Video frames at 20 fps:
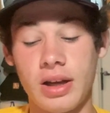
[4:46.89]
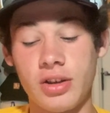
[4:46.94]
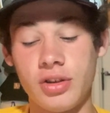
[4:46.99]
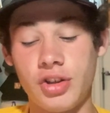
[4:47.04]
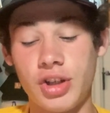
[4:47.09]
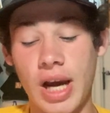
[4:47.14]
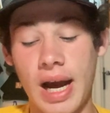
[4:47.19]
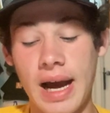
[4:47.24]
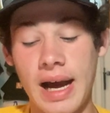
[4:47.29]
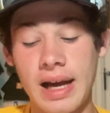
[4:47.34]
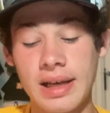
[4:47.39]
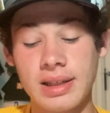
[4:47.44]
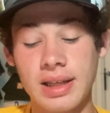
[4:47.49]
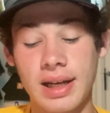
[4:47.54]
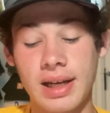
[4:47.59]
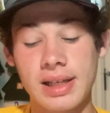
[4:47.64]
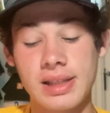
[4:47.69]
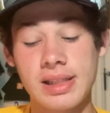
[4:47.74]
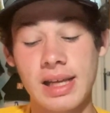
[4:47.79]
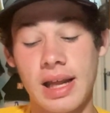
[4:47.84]
Jazz,
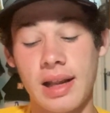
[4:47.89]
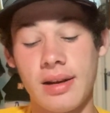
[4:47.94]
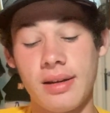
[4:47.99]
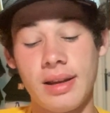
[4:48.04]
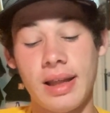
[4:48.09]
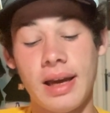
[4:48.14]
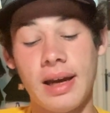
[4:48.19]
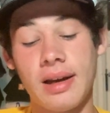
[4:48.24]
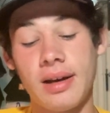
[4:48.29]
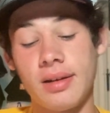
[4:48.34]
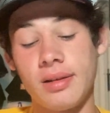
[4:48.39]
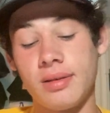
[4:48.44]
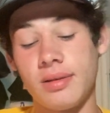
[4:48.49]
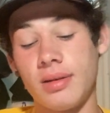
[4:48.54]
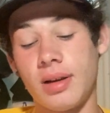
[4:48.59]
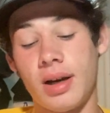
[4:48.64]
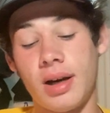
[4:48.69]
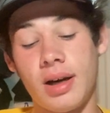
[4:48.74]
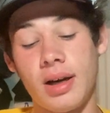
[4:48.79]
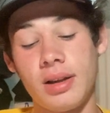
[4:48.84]
like I said, they had
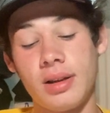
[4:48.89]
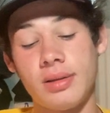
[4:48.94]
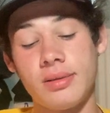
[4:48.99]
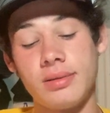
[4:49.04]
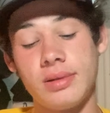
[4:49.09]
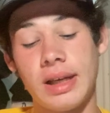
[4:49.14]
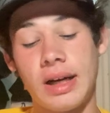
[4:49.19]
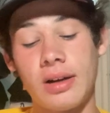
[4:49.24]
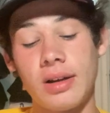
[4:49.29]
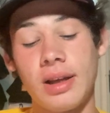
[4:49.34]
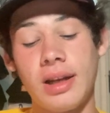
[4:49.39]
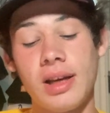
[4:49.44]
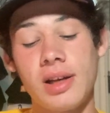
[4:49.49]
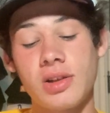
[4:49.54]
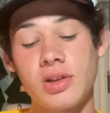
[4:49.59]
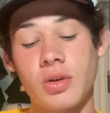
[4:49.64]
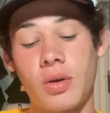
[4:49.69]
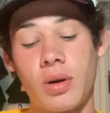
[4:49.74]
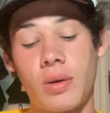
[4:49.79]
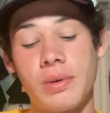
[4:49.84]
uh, their leading
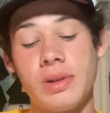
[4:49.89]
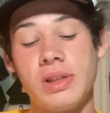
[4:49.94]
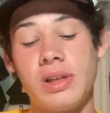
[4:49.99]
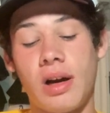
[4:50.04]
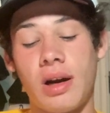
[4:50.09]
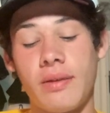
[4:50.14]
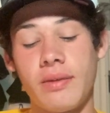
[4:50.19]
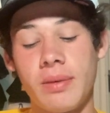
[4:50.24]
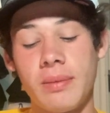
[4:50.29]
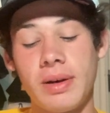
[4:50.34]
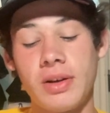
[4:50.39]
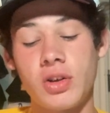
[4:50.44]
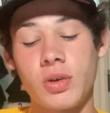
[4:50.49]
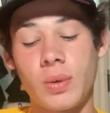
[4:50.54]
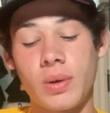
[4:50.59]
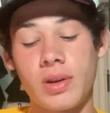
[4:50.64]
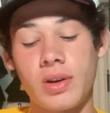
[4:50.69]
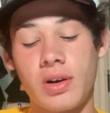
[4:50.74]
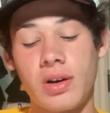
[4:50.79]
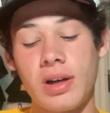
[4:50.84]
scorer was Donovan
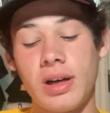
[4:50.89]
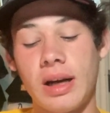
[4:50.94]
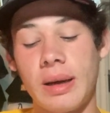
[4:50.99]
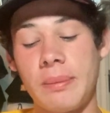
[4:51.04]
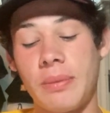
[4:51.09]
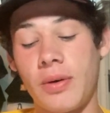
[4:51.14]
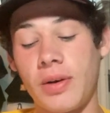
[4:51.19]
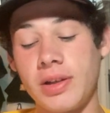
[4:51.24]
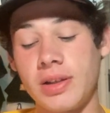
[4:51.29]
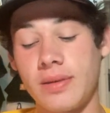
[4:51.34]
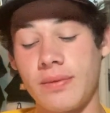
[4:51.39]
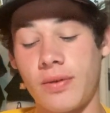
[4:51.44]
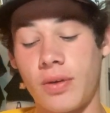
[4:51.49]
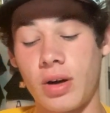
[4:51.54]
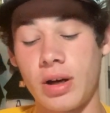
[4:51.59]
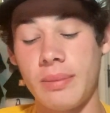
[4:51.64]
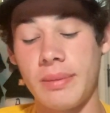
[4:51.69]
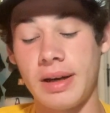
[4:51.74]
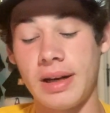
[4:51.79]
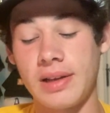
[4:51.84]
Mitchell with 39 points in
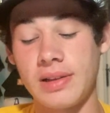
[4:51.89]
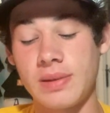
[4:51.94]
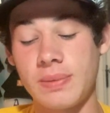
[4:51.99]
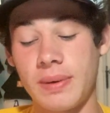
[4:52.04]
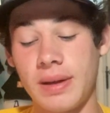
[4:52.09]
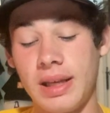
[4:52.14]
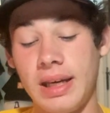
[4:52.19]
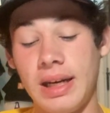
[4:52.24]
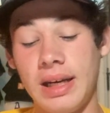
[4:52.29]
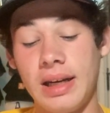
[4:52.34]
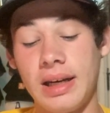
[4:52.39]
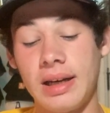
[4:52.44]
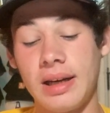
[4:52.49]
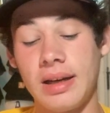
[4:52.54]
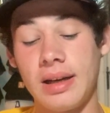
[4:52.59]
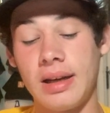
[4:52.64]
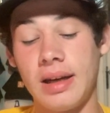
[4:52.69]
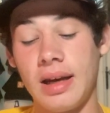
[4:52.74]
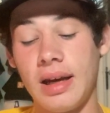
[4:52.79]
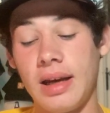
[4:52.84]
40 minutes, but he
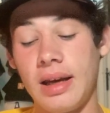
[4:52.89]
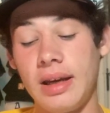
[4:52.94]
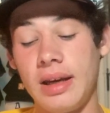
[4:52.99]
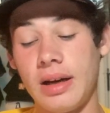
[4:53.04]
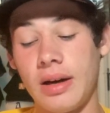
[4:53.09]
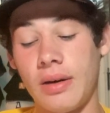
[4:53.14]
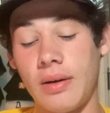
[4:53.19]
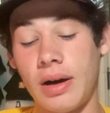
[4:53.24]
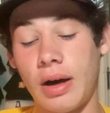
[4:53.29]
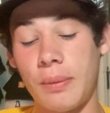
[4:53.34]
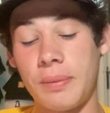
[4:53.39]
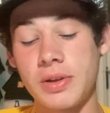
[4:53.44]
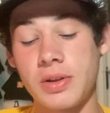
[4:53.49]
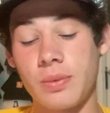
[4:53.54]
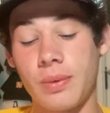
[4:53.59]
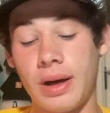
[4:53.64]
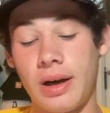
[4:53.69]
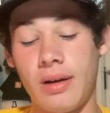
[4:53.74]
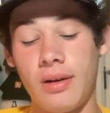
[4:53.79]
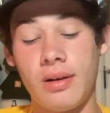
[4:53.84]
needed, you know, help as
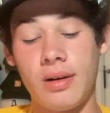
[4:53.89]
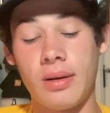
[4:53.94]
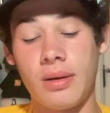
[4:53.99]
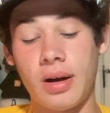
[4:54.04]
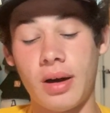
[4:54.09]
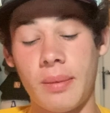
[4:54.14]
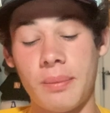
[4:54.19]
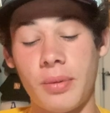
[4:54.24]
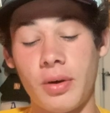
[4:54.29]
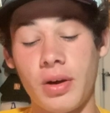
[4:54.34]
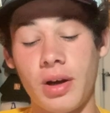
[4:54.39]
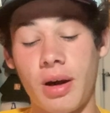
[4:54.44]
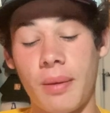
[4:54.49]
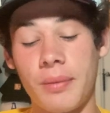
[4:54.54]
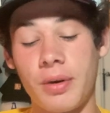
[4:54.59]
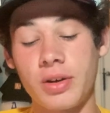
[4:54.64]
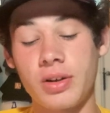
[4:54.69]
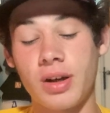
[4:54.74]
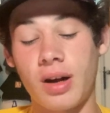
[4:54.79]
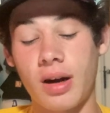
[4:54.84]
well. Um,
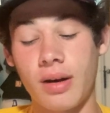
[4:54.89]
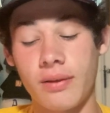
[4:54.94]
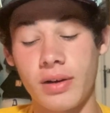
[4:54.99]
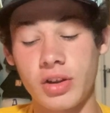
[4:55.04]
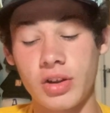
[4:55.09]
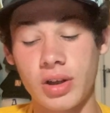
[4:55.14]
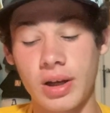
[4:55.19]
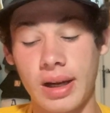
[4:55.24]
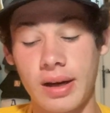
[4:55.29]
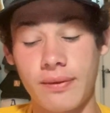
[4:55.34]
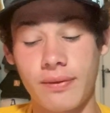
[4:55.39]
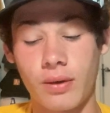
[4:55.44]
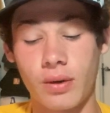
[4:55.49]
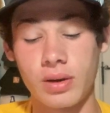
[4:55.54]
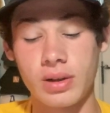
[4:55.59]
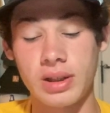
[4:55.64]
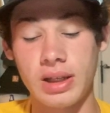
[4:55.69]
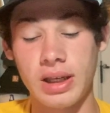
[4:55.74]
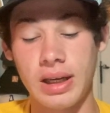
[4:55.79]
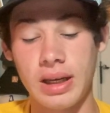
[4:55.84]
Bojan Bogdanovic had
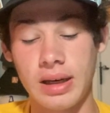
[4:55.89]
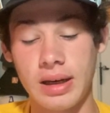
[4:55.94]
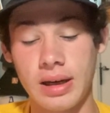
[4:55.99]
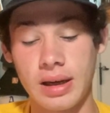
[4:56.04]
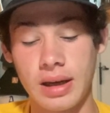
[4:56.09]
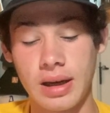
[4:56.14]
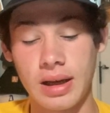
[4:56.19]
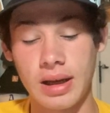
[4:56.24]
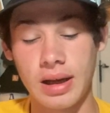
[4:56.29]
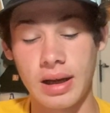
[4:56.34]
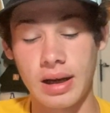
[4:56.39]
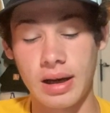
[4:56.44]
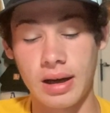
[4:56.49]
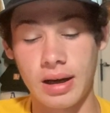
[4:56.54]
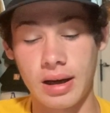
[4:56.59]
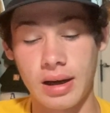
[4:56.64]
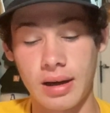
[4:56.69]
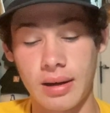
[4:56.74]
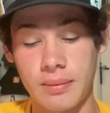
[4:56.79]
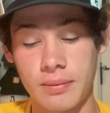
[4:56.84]
14.
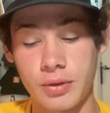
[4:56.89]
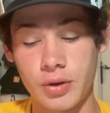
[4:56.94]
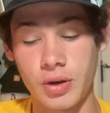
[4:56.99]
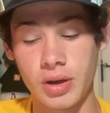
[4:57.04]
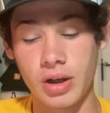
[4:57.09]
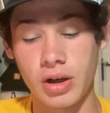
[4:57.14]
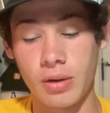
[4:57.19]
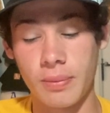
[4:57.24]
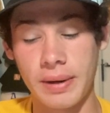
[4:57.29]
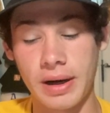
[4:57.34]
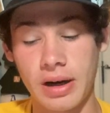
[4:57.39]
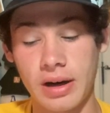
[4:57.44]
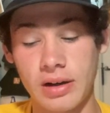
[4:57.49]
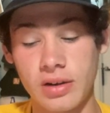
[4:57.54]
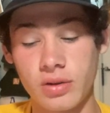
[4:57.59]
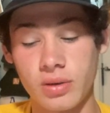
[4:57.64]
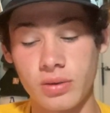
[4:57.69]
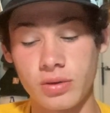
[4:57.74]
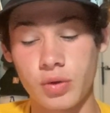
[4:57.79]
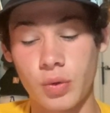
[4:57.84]
Um, Rudy Gobert
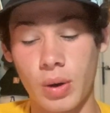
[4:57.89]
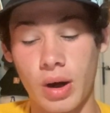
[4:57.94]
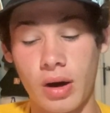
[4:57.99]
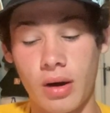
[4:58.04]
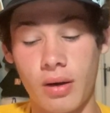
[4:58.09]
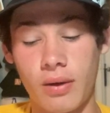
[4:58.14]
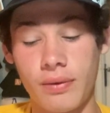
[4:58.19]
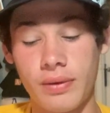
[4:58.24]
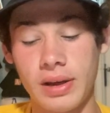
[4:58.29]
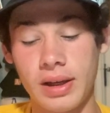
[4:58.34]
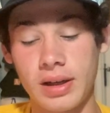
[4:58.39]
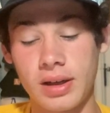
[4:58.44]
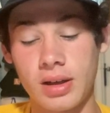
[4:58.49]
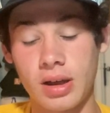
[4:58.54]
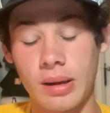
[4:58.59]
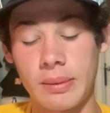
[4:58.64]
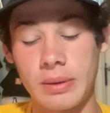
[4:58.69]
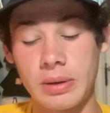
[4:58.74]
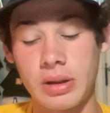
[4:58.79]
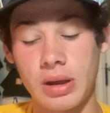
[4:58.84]
at 12, he had a
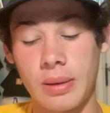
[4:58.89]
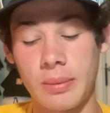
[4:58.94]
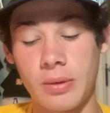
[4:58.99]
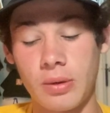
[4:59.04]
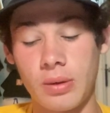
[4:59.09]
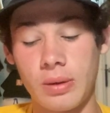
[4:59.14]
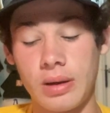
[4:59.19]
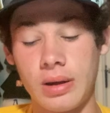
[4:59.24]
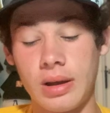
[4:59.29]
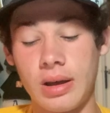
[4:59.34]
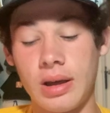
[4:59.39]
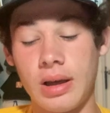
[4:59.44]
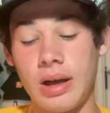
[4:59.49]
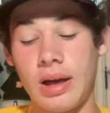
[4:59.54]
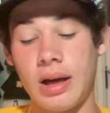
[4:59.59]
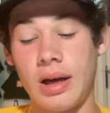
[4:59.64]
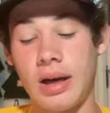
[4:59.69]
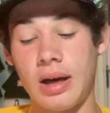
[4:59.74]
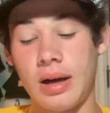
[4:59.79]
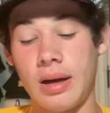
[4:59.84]
double-double
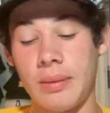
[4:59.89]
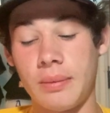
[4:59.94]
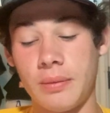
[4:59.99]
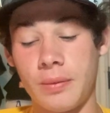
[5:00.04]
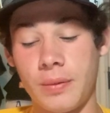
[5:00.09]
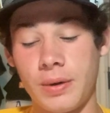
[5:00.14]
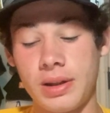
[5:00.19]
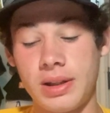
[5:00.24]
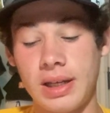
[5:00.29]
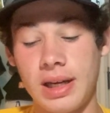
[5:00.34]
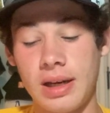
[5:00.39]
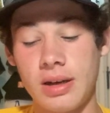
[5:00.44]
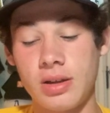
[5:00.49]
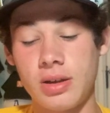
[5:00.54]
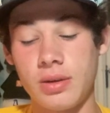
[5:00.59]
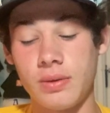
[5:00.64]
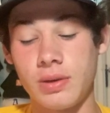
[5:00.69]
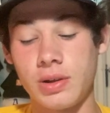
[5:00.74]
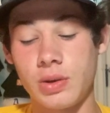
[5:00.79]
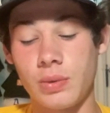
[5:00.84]
um, with 10,
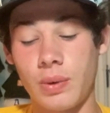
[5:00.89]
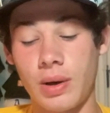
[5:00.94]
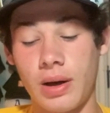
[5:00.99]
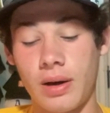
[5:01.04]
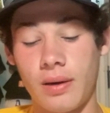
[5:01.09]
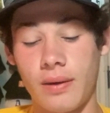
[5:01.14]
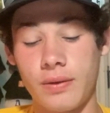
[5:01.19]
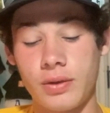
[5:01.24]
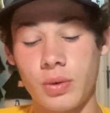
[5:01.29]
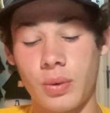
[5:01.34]
2, and 12.